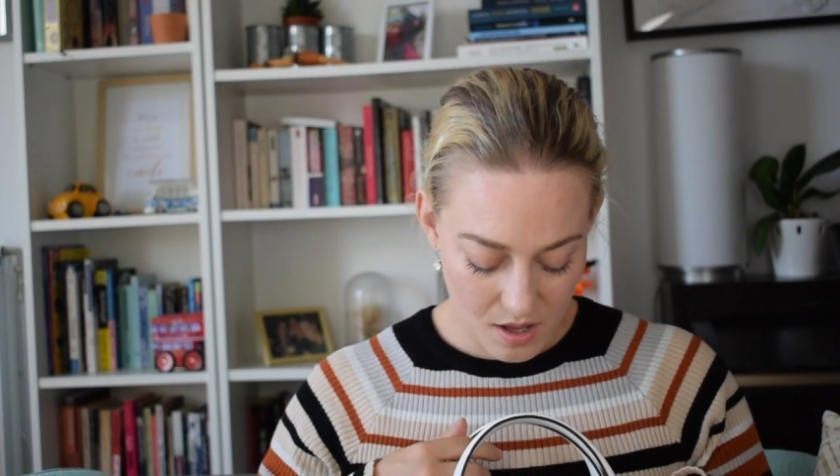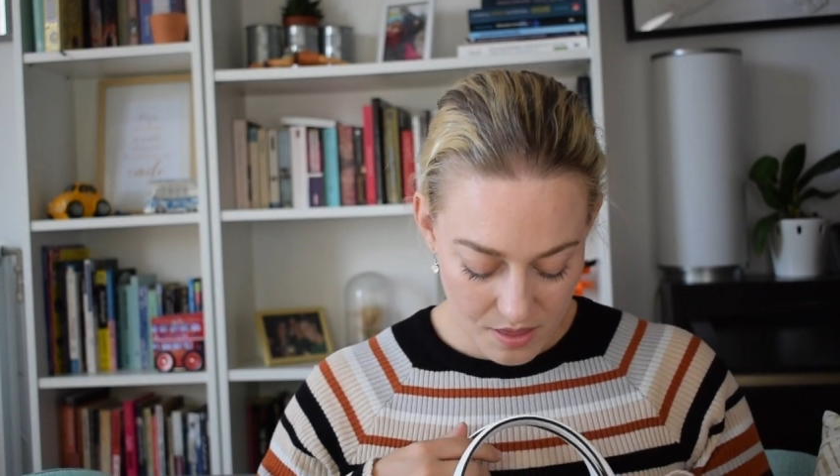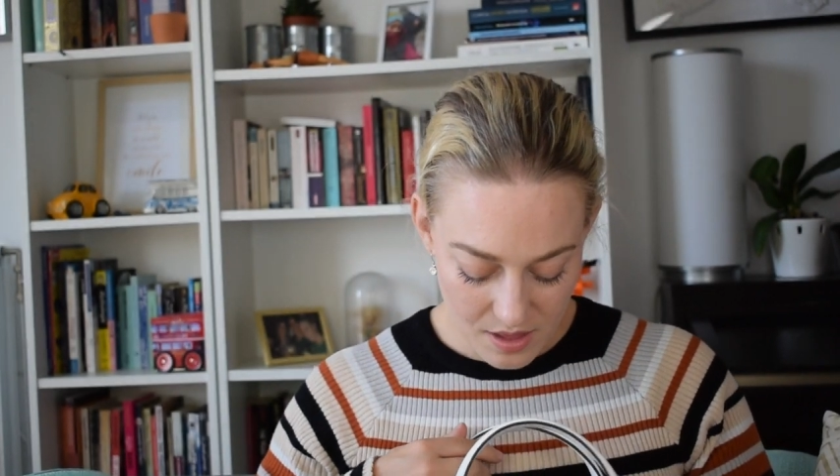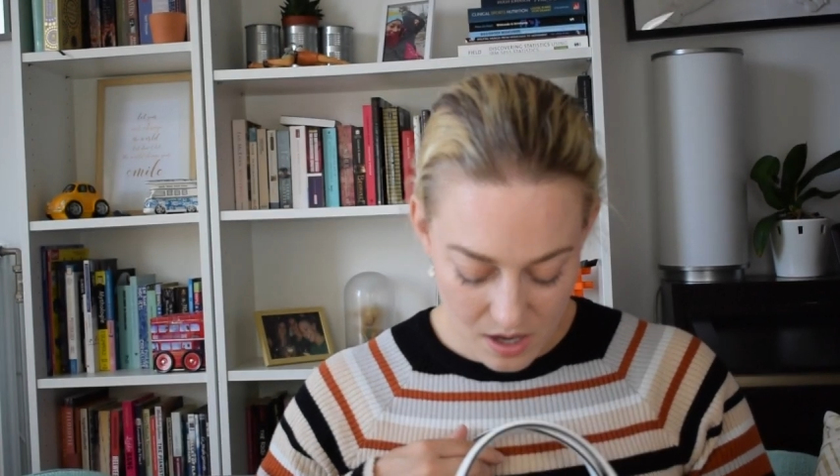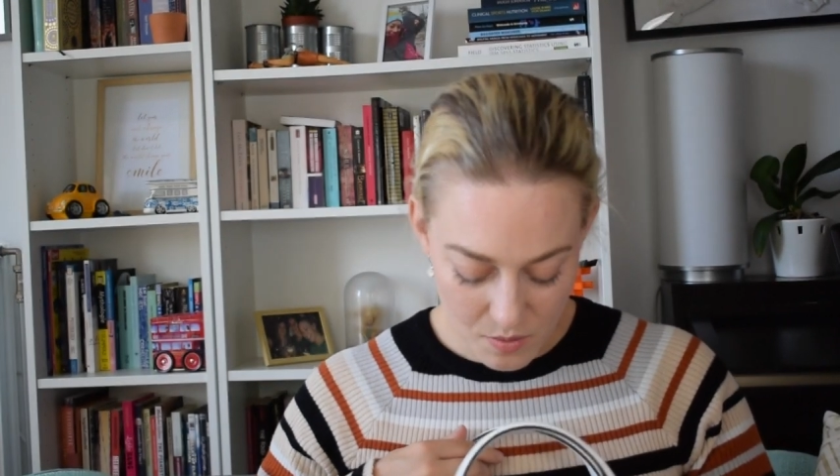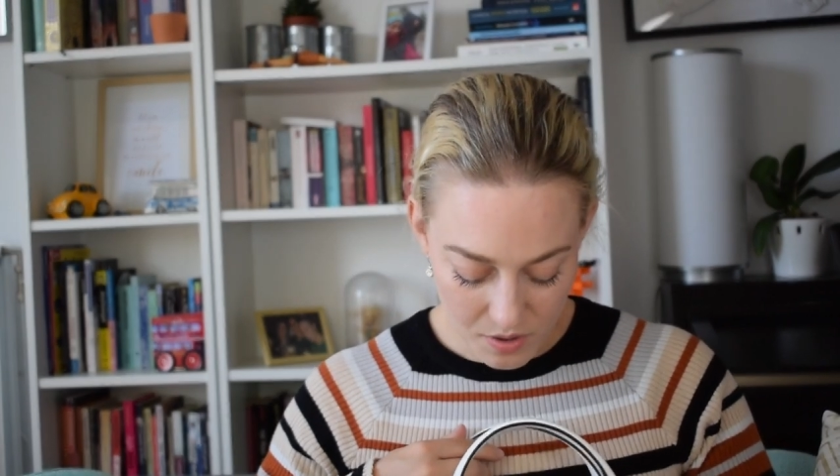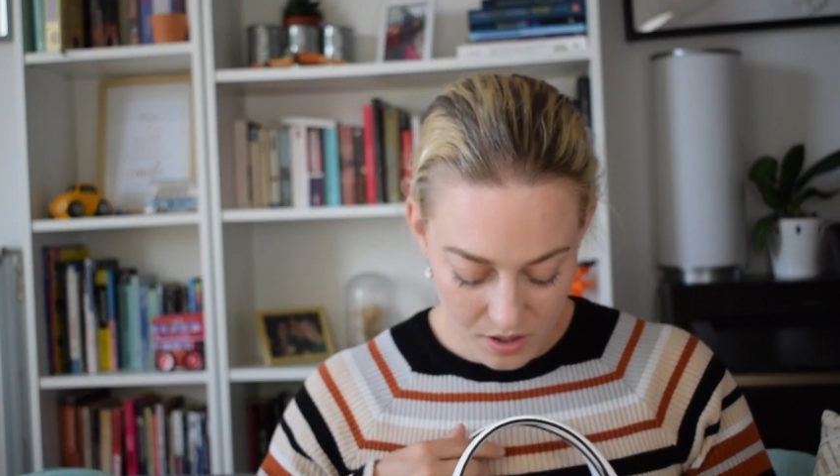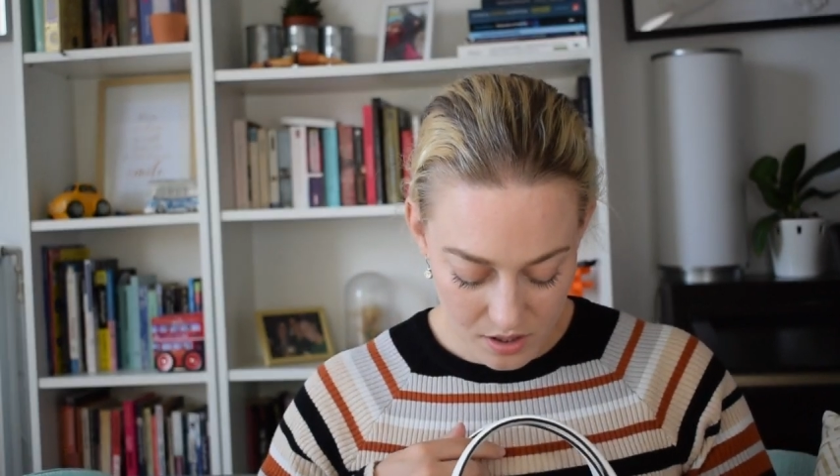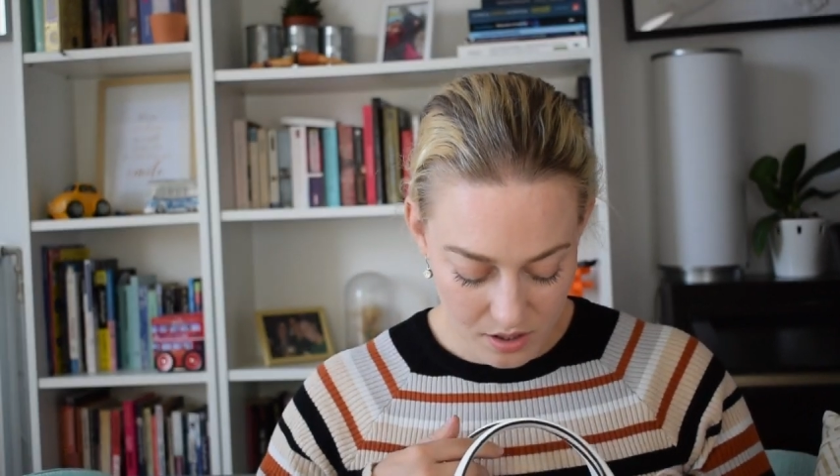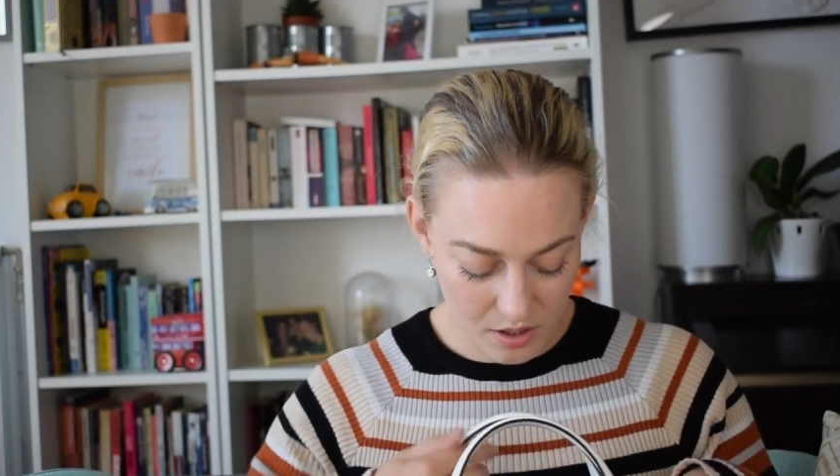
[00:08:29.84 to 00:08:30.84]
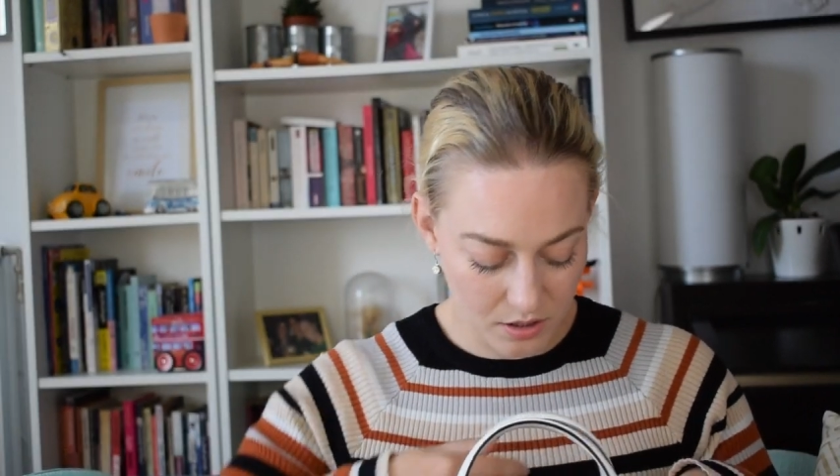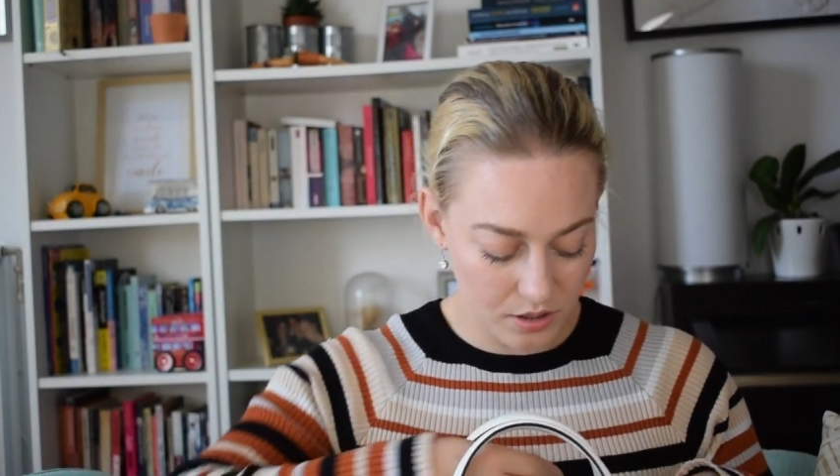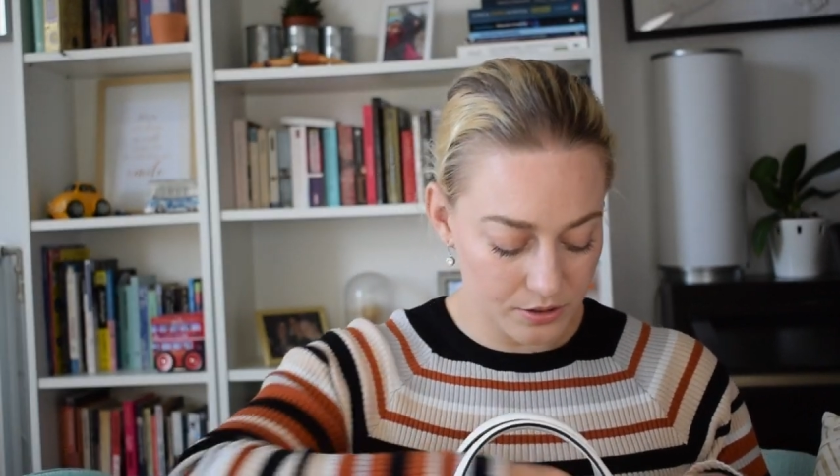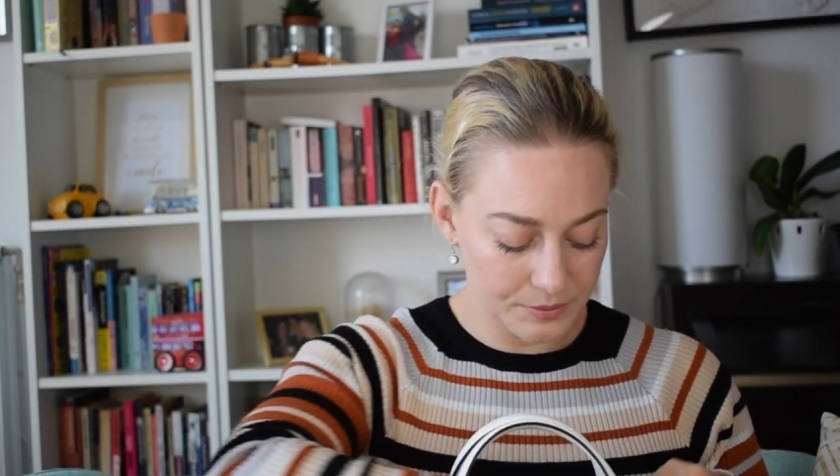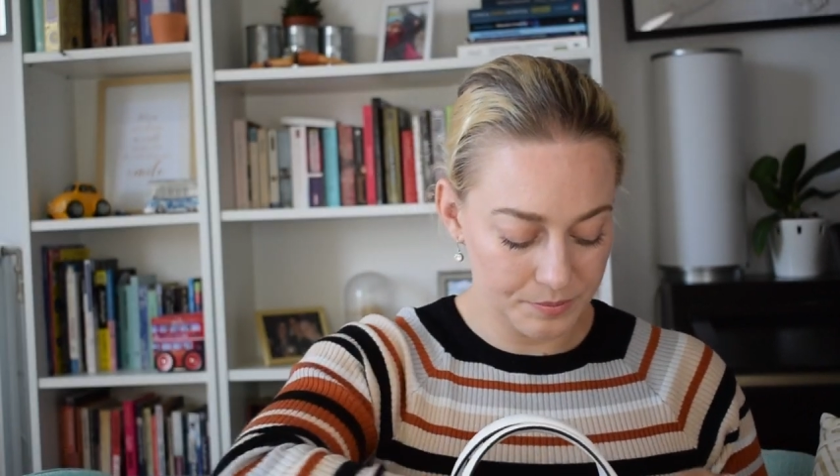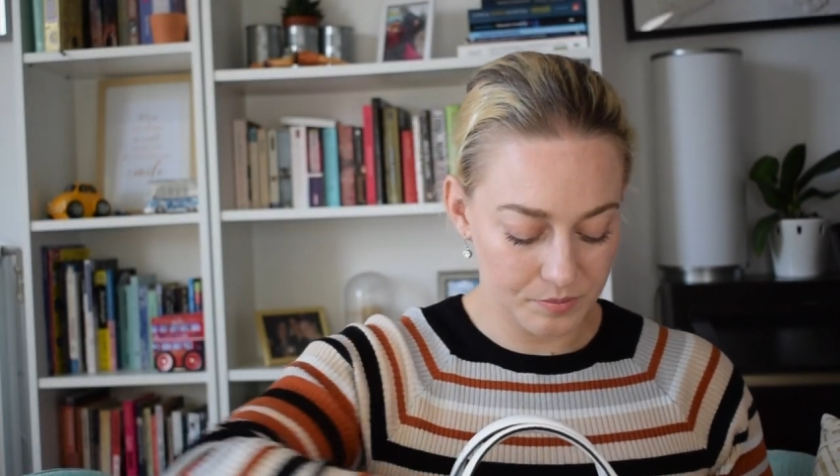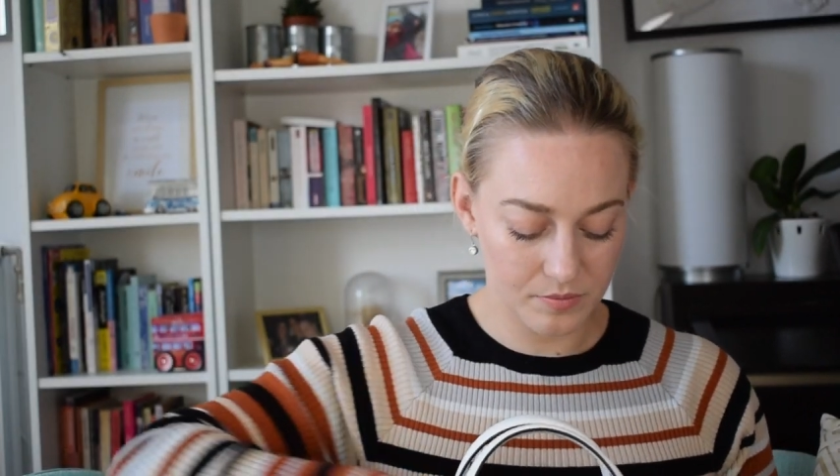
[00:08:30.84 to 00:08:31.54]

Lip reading: Now we're gonna go,